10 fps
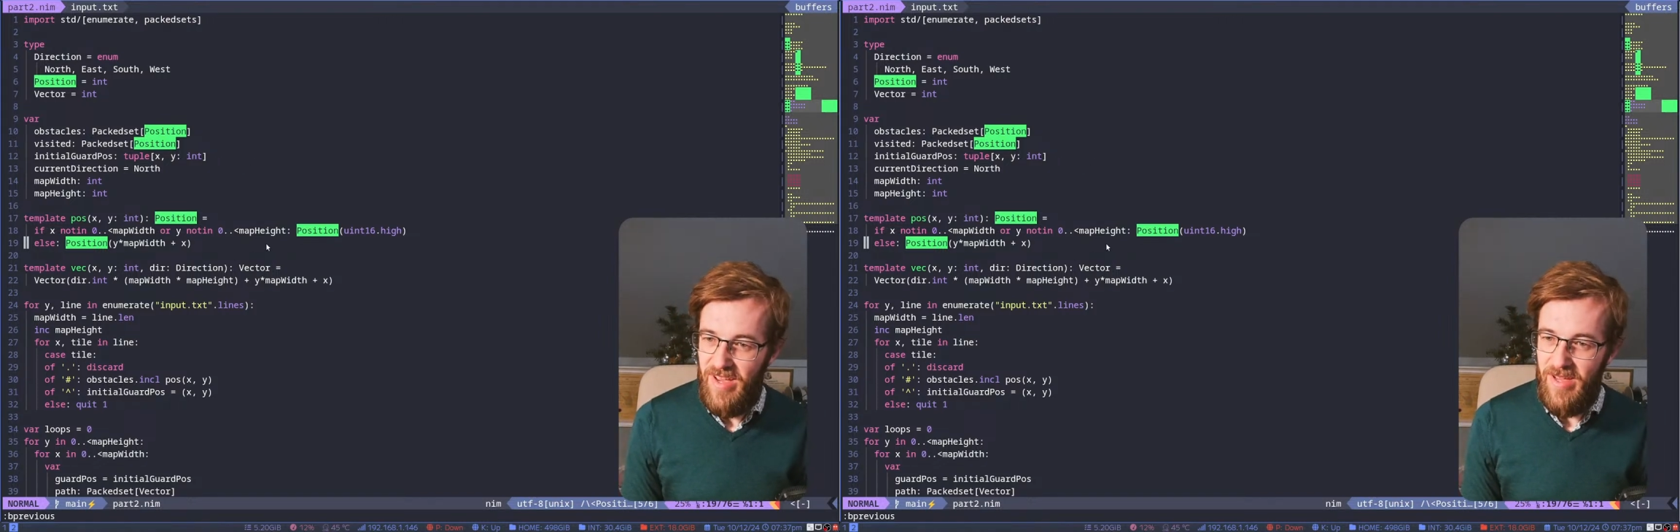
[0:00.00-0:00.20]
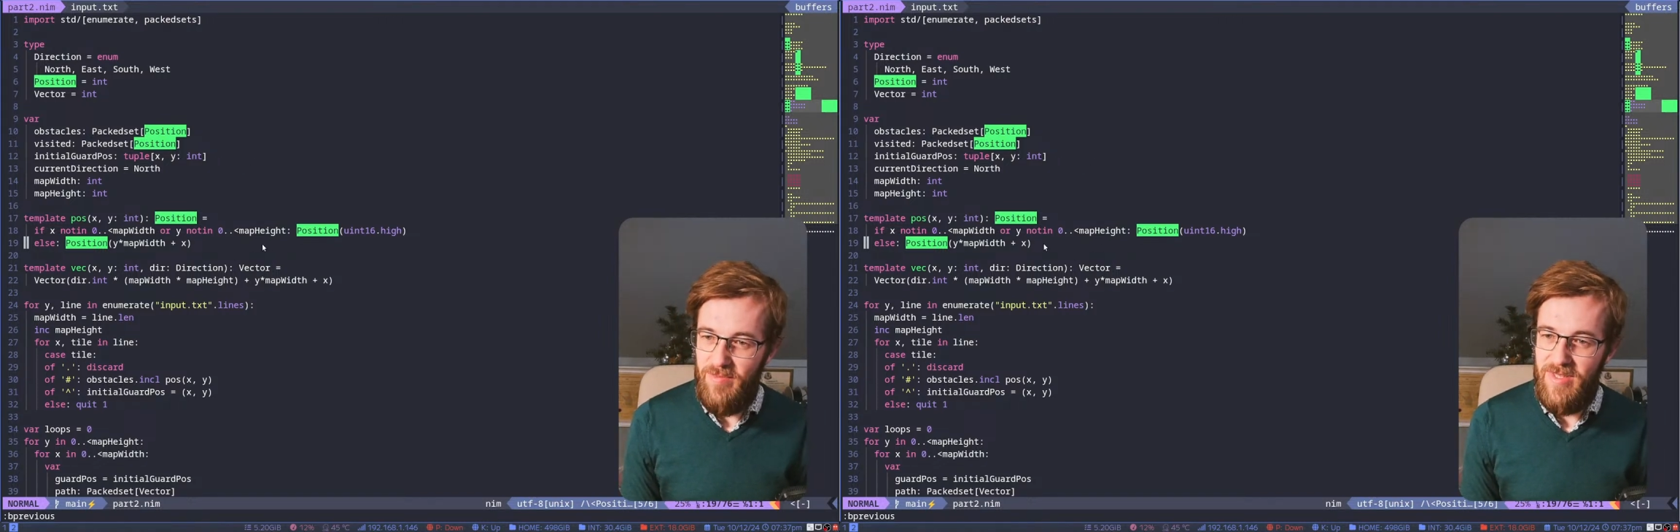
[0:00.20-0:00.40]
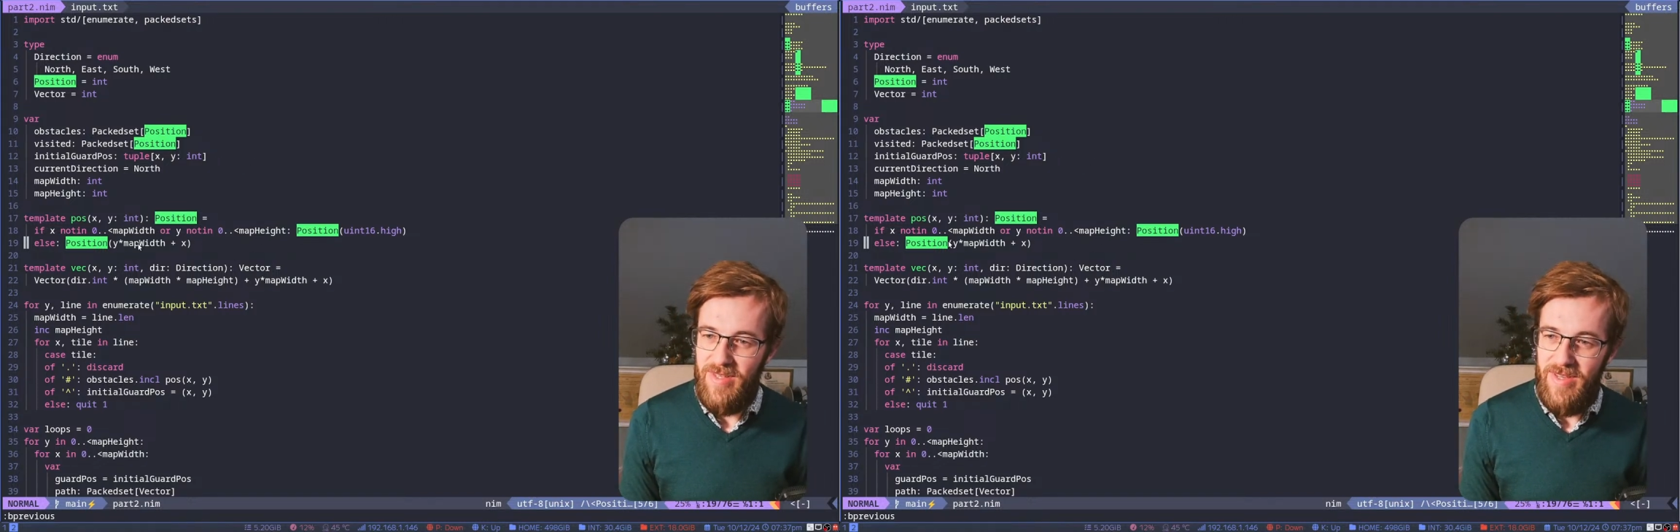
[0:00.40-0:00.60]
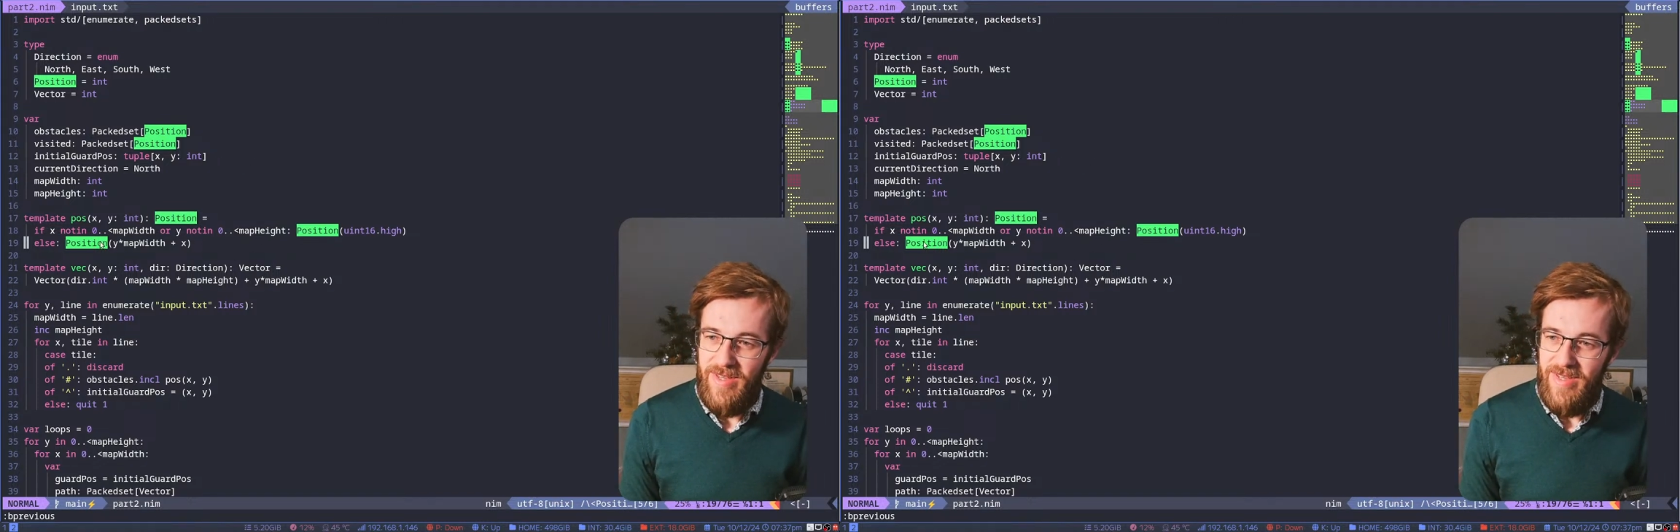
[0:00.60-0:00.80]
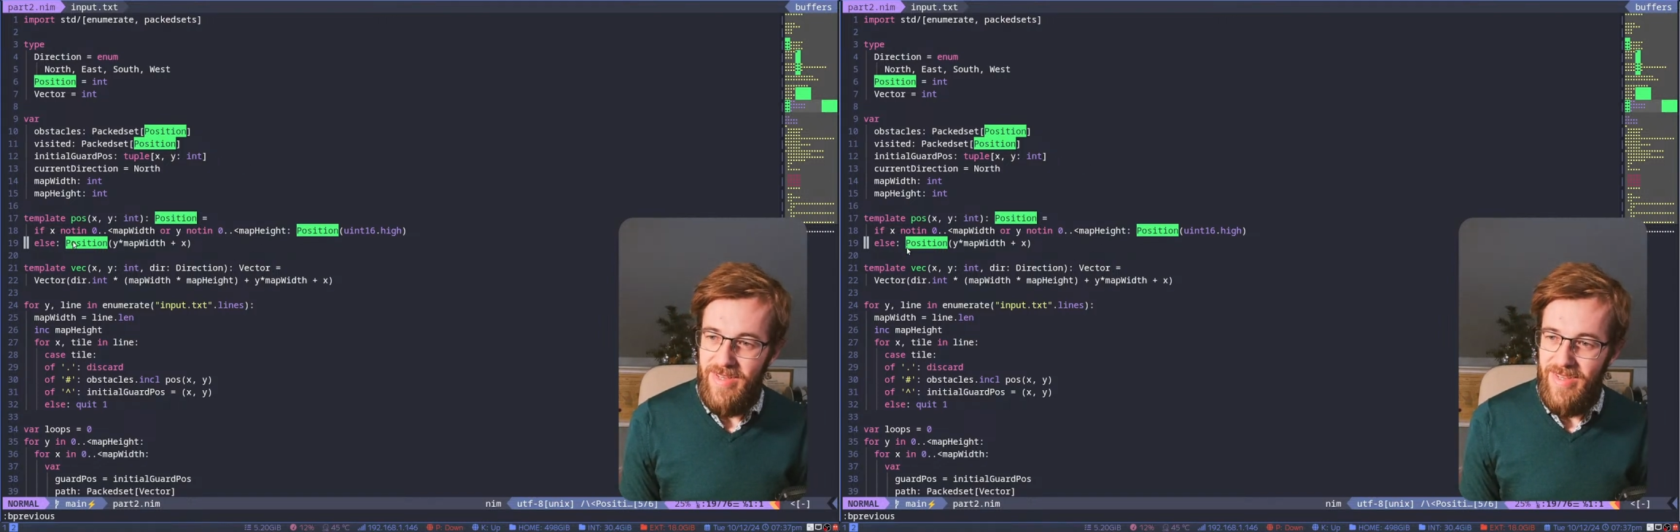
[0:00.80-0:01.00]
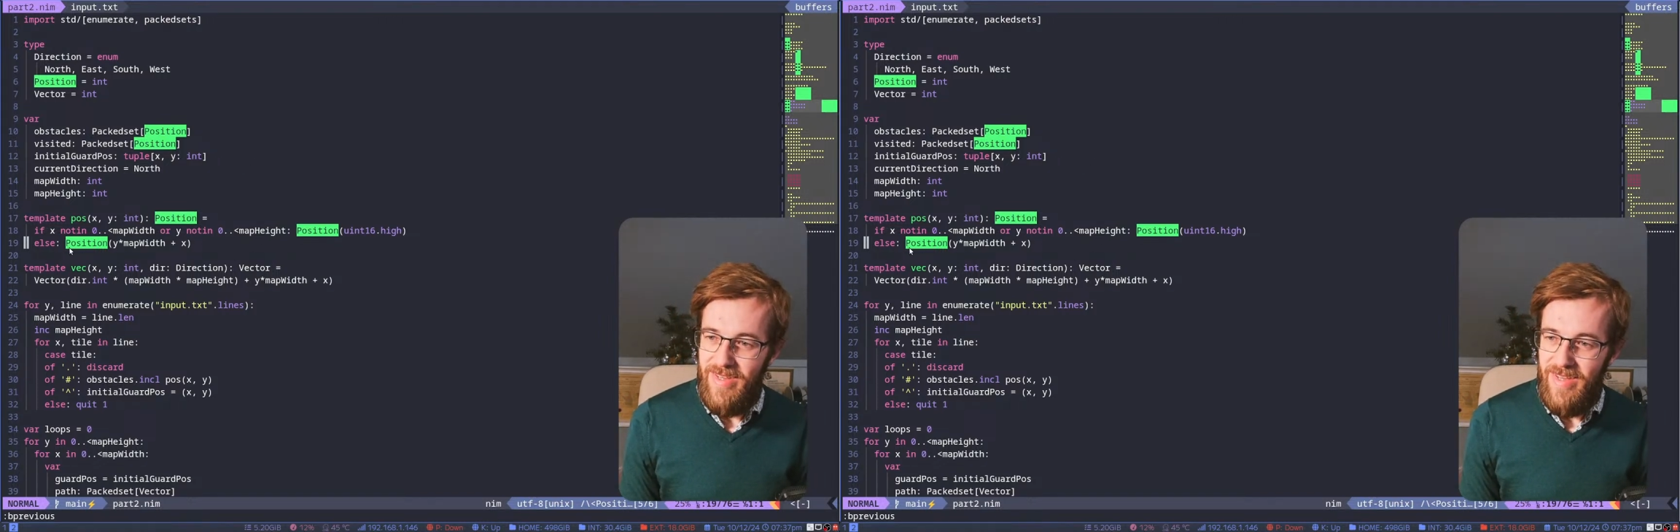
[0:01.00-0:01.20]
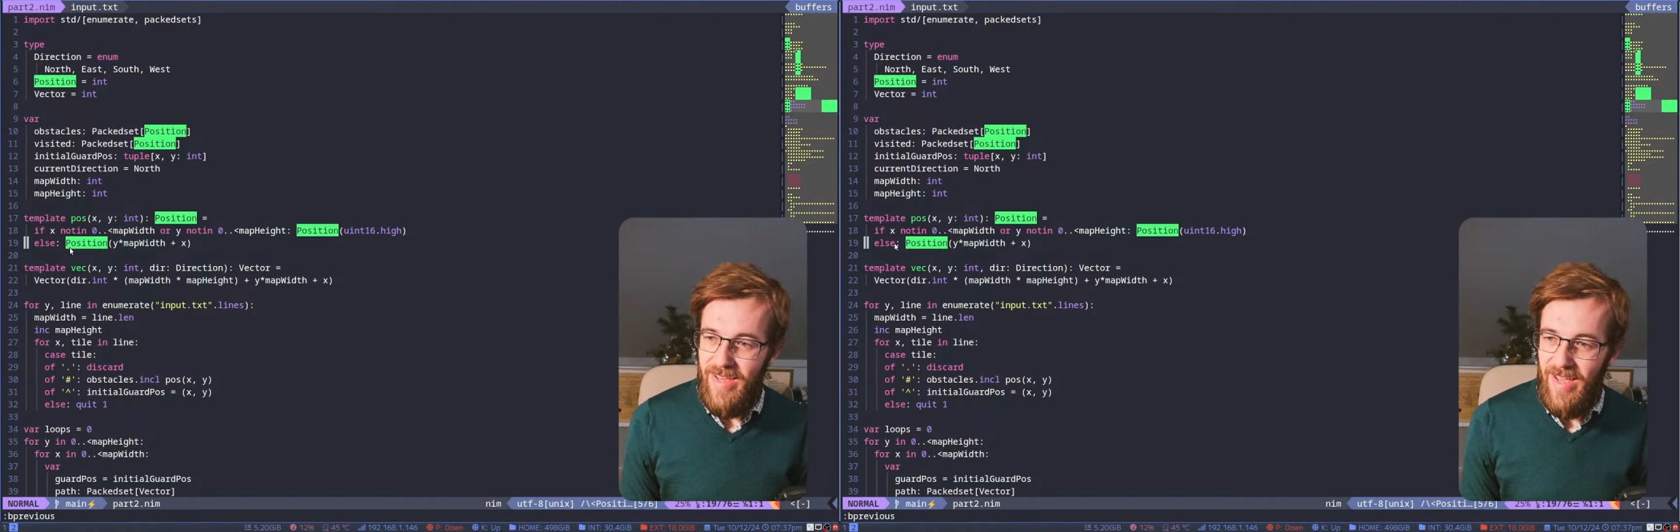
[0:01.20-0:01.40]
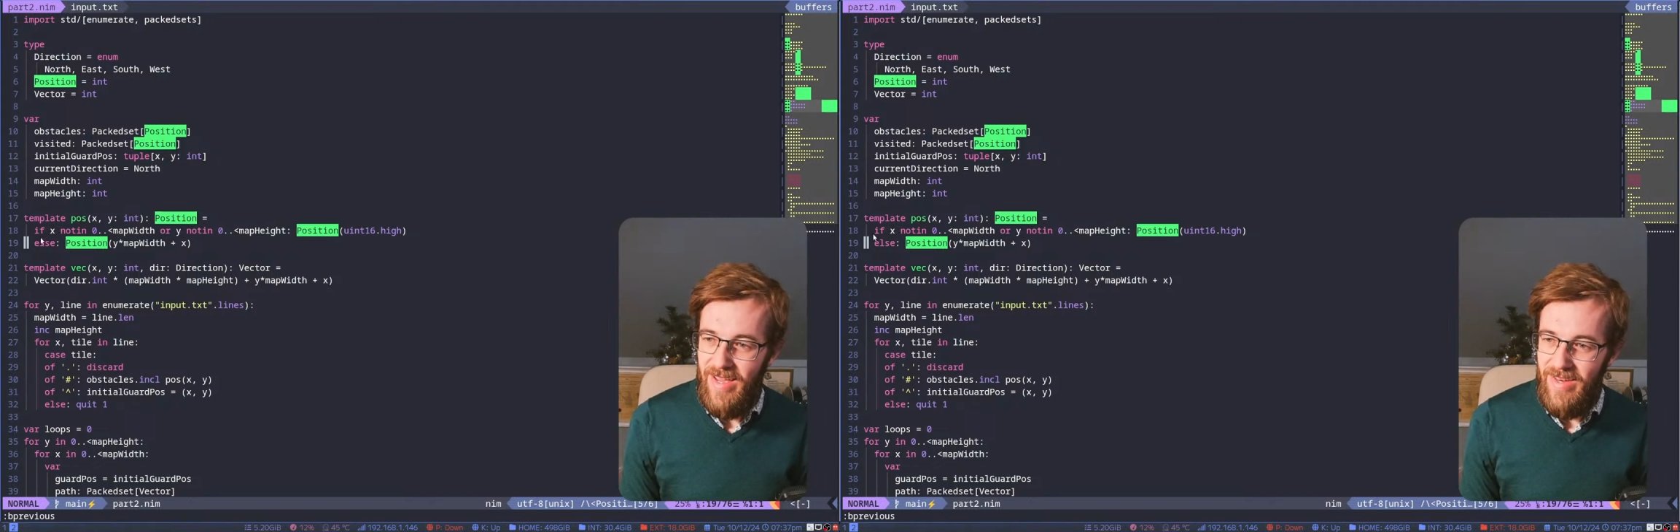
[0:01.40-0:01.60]
times.
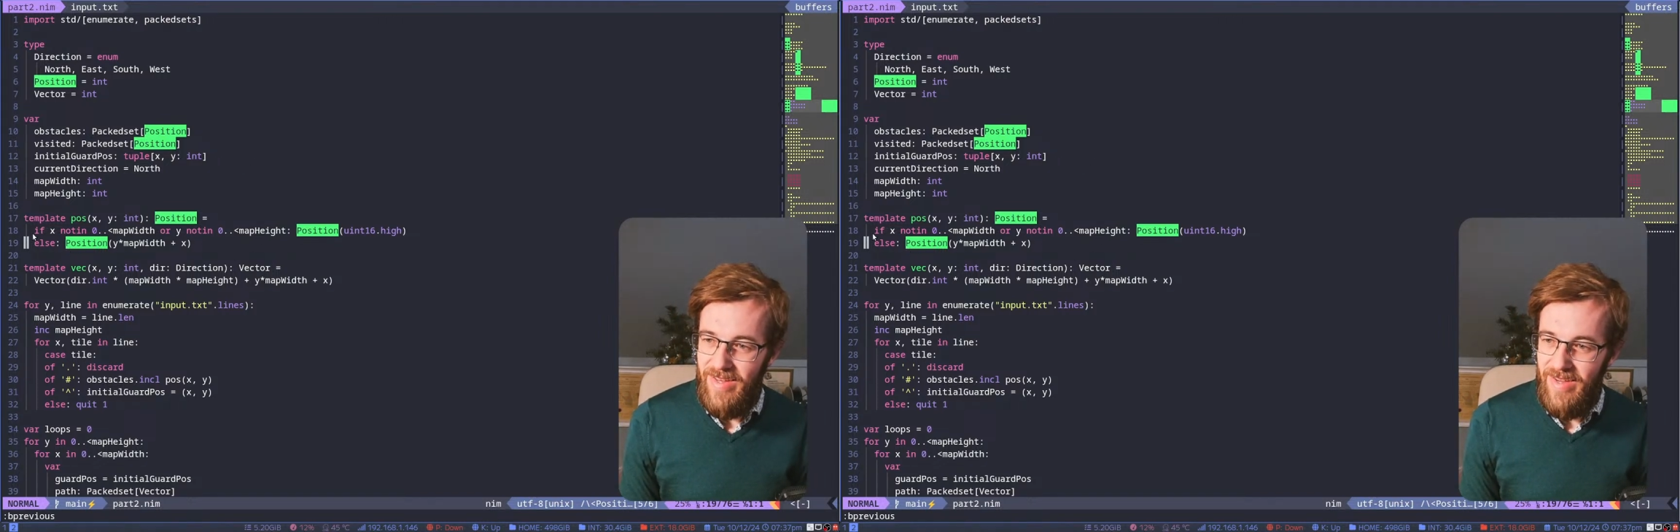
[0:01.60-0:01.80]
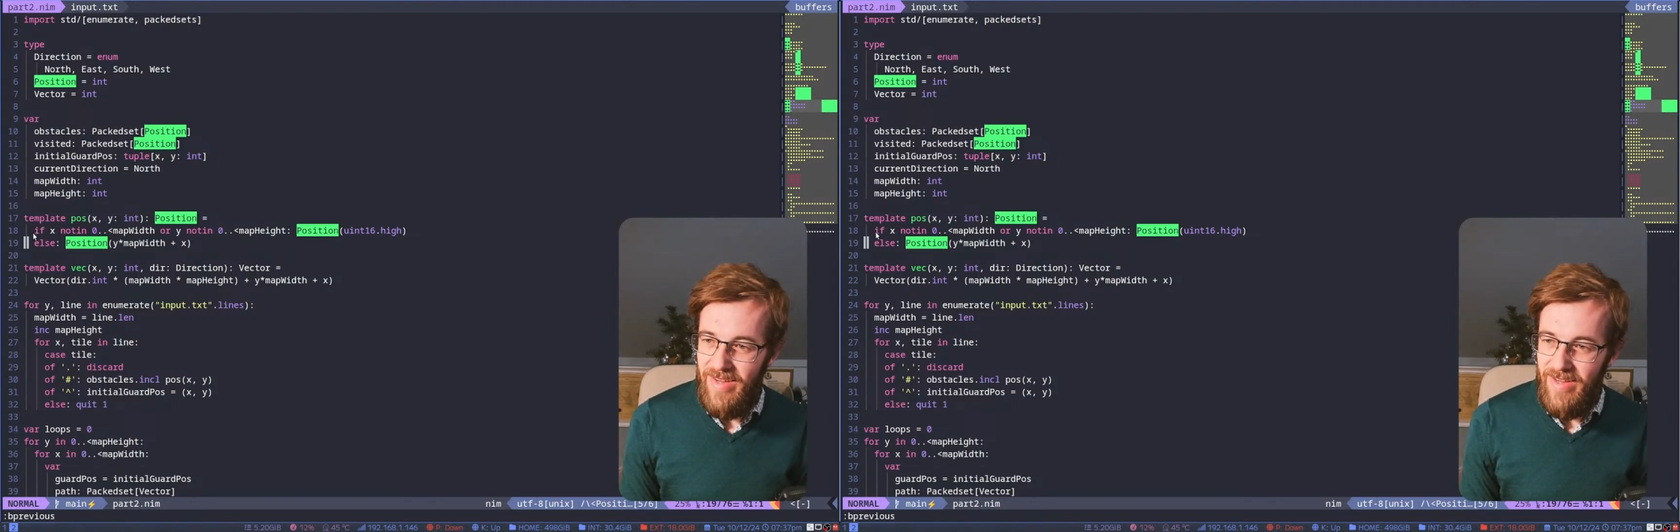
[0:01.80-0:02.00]
And